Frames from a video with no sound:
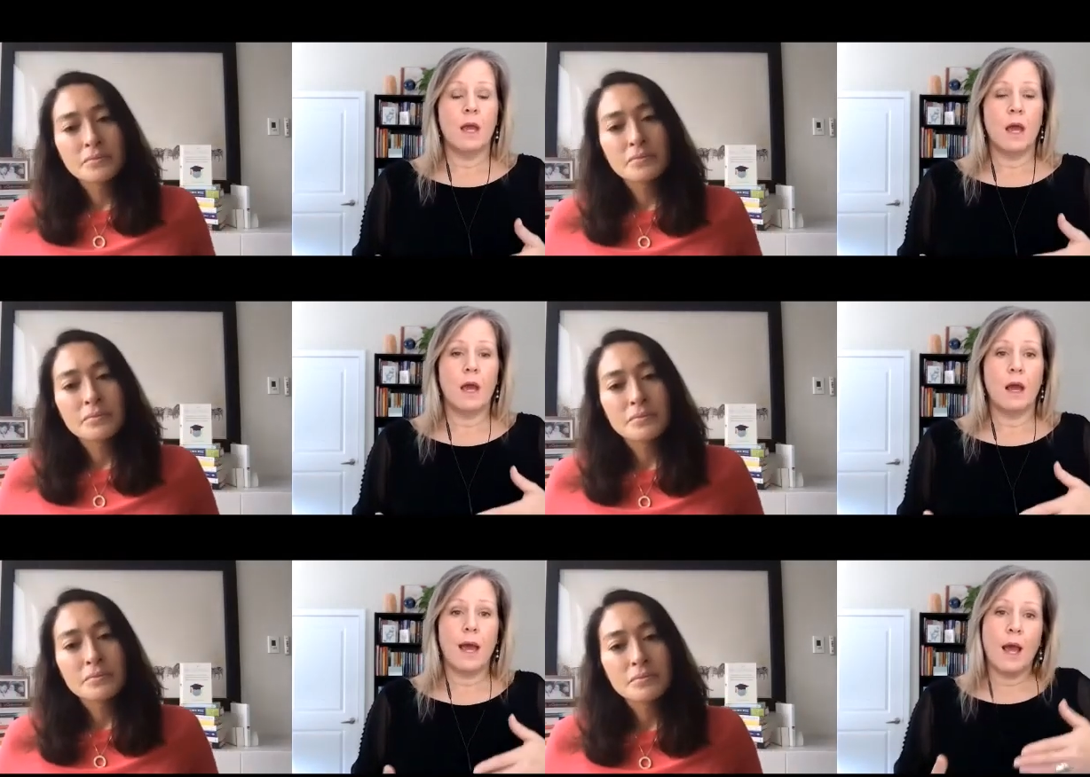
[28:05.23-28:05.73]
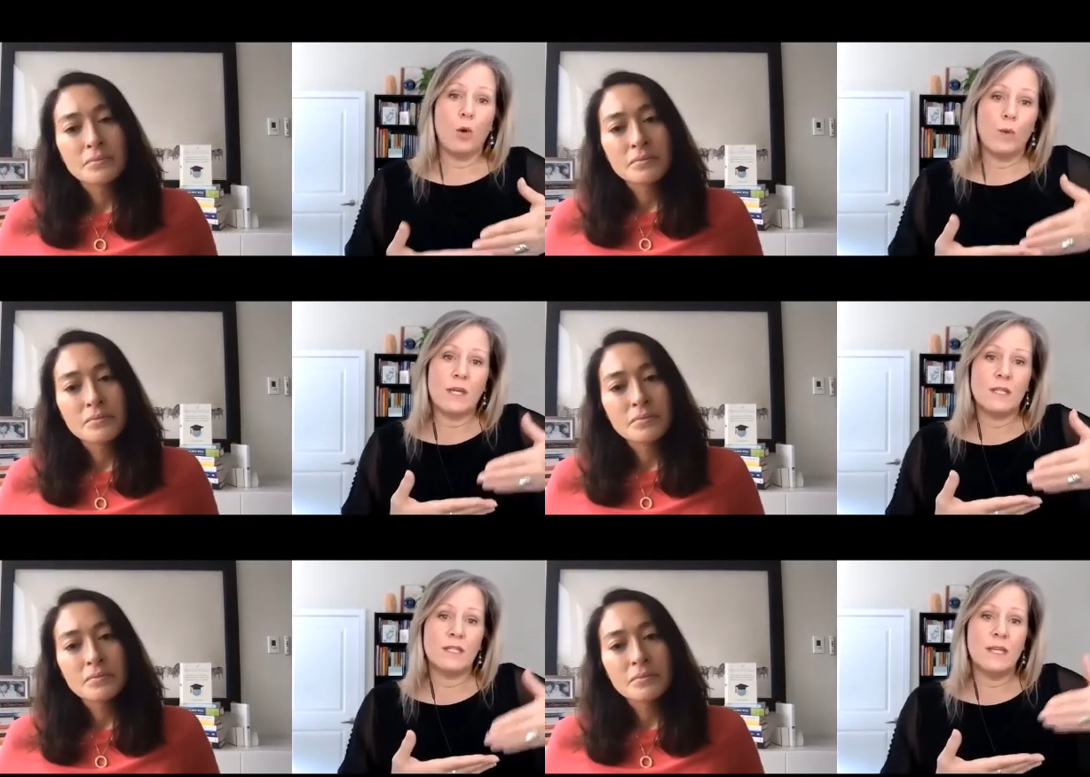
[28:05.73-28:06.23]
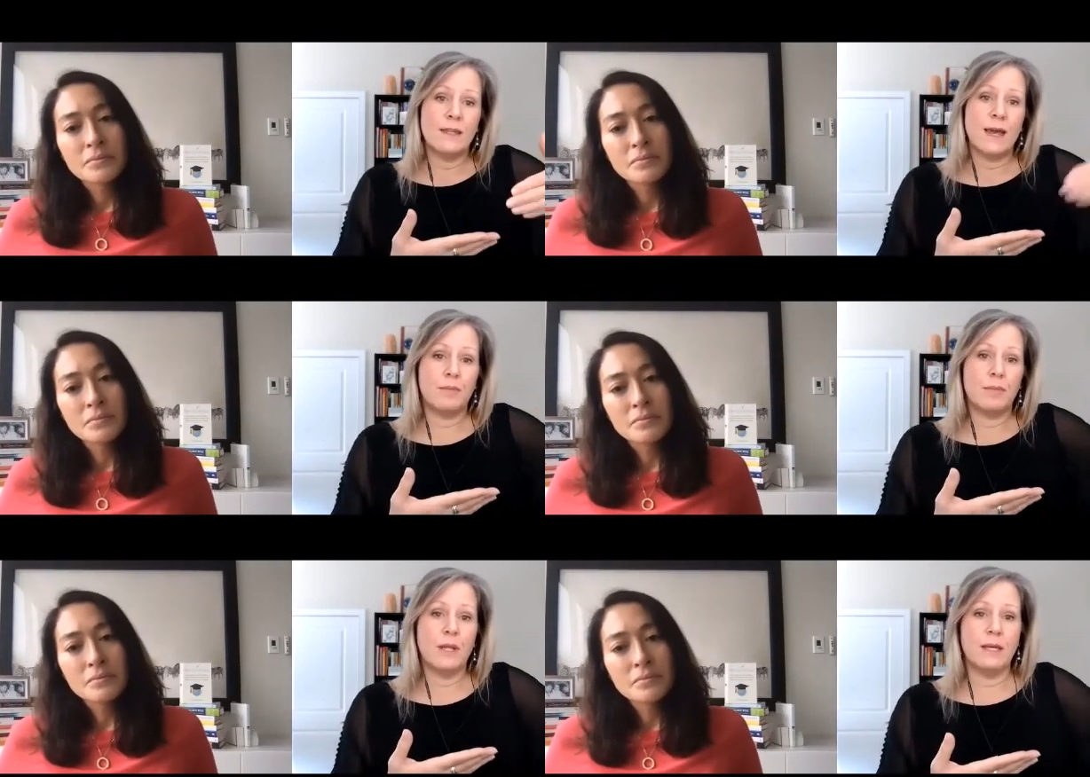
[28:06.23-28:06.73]
Speaker 1: uh, how we see
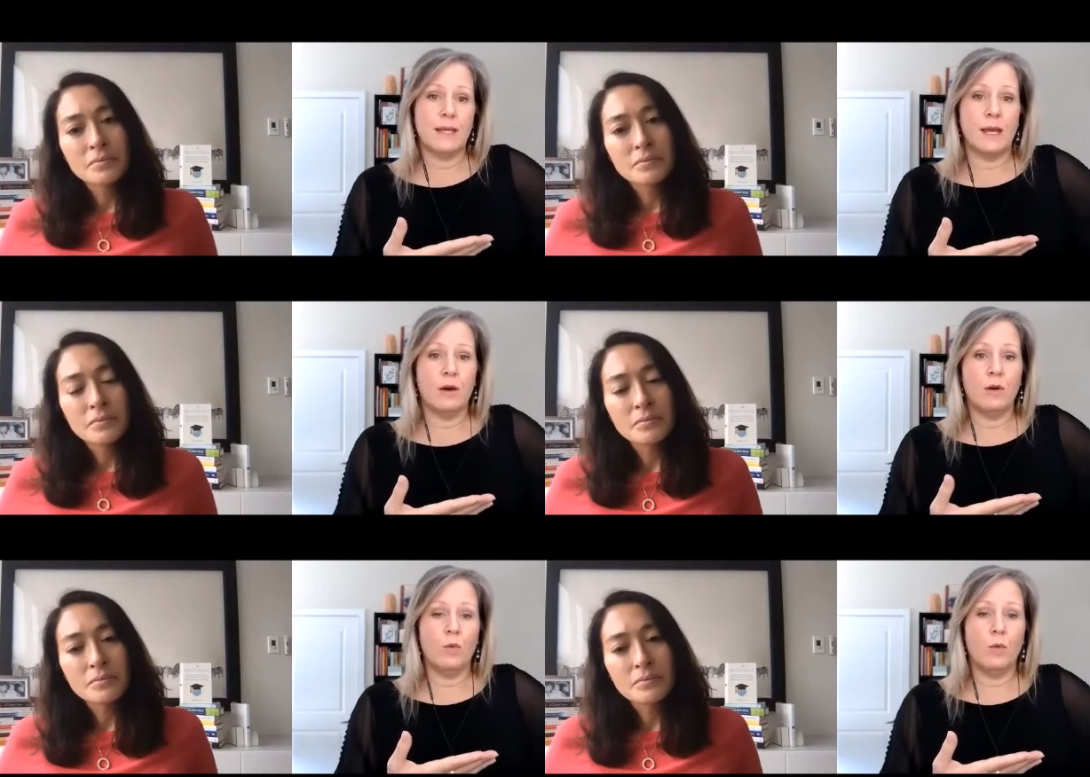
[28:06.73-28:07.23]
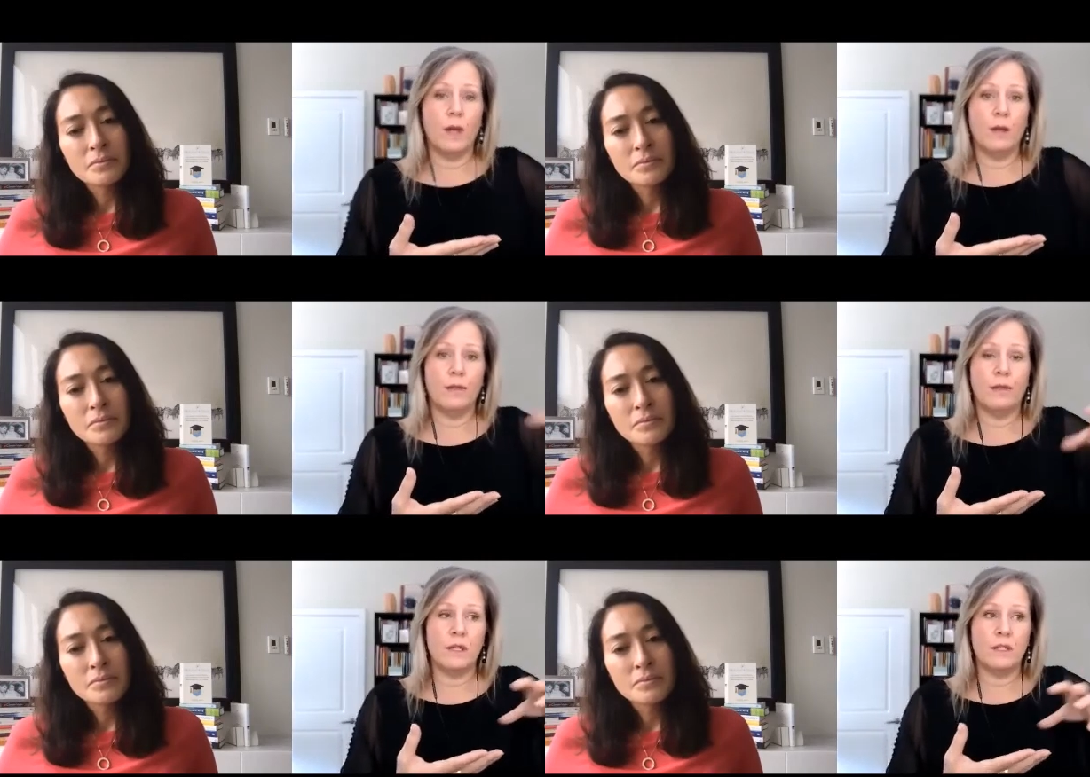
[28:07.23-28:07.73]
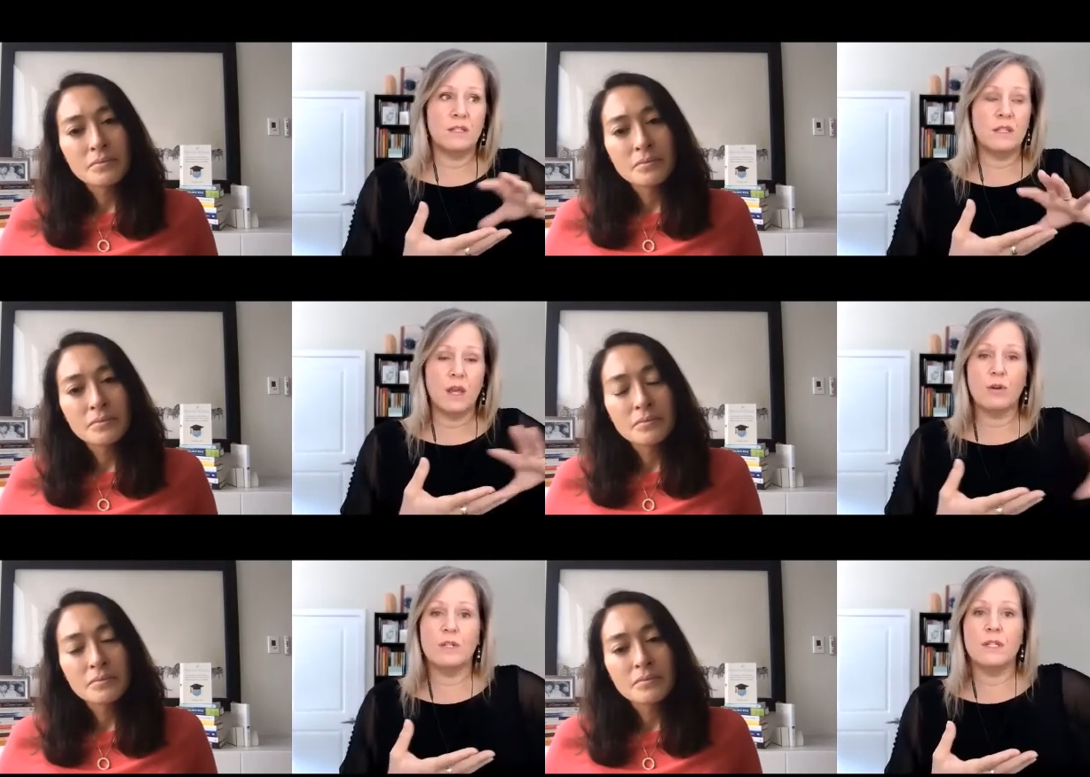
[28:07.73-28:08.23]
that plays out with a
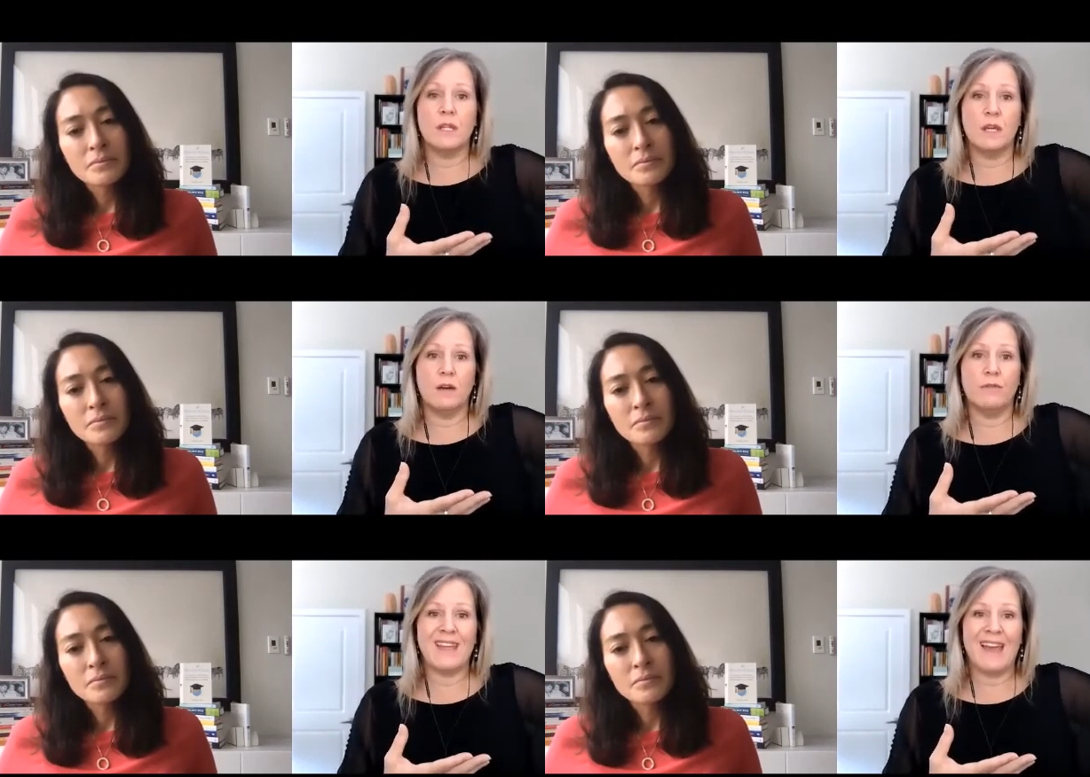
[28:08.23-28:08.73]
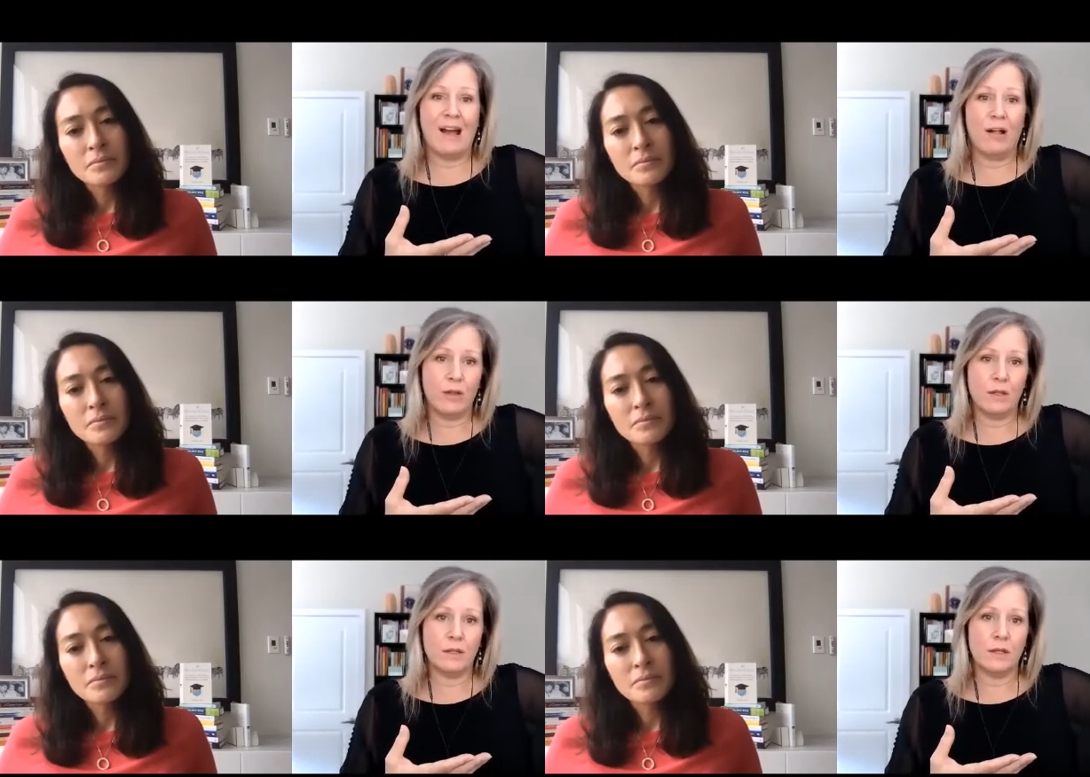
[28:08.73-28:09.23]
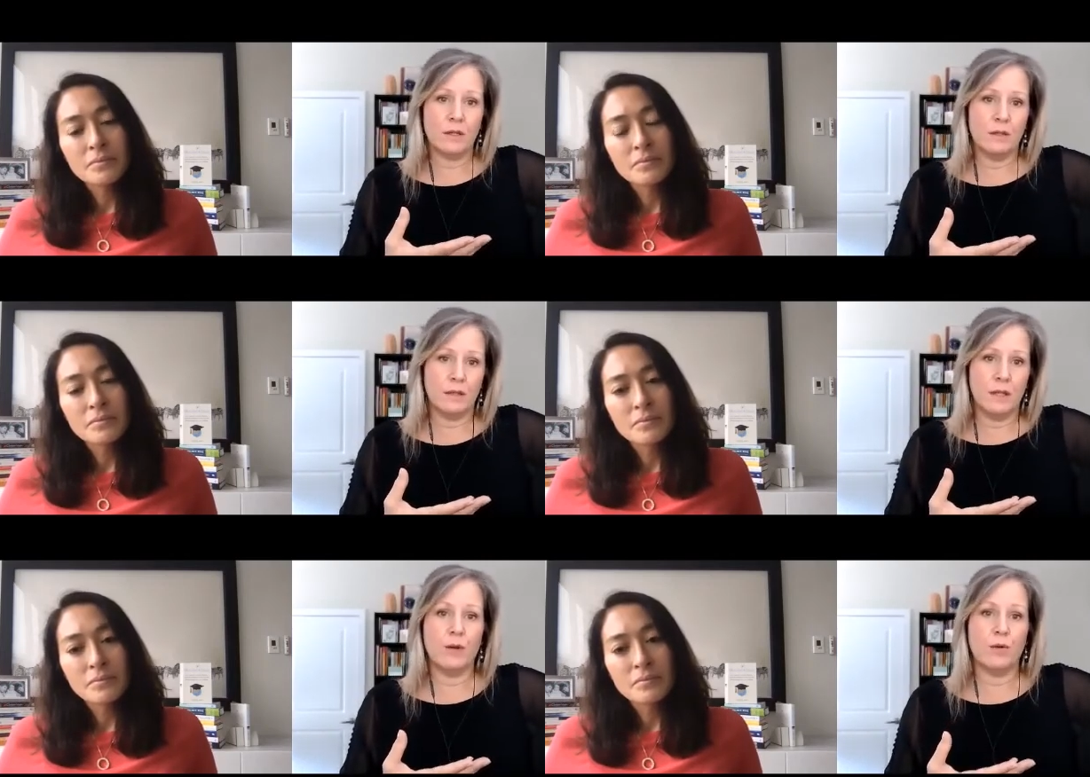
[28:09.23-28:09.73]
scarcity of talent
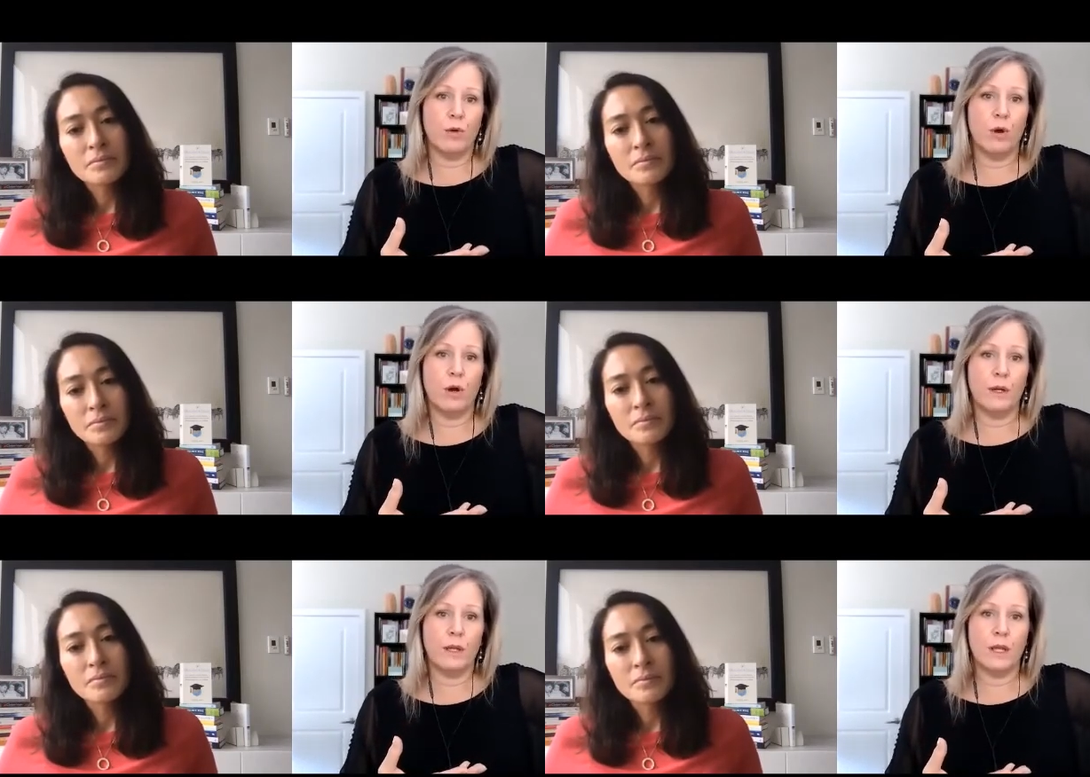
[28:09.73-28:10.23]
later on.